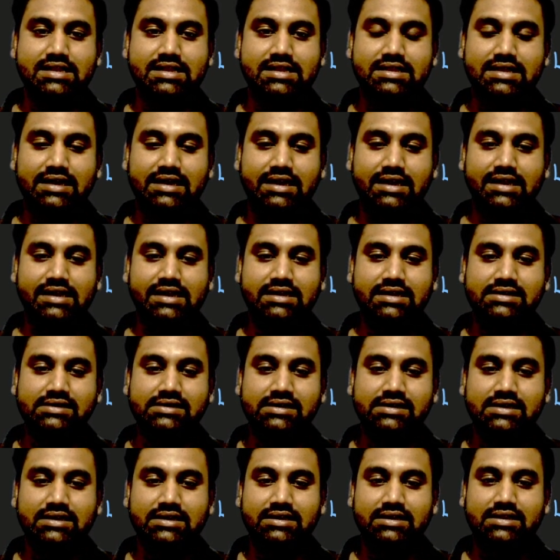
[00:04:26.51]
That is
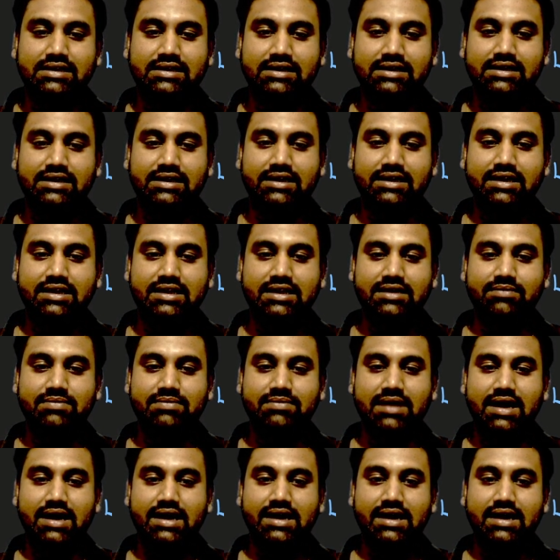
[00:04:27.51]
30
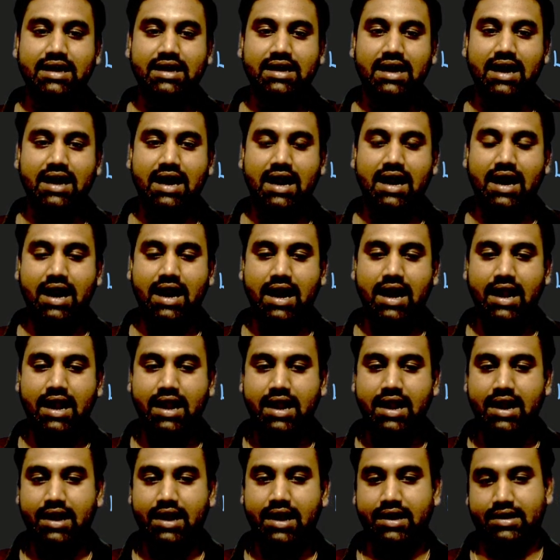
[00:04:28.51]
by
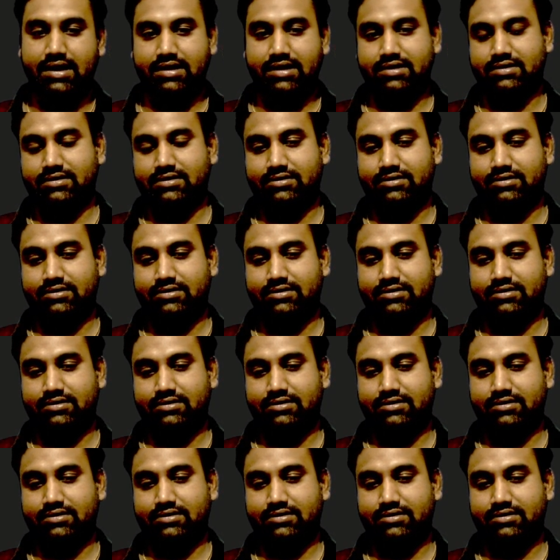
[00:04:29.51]
100,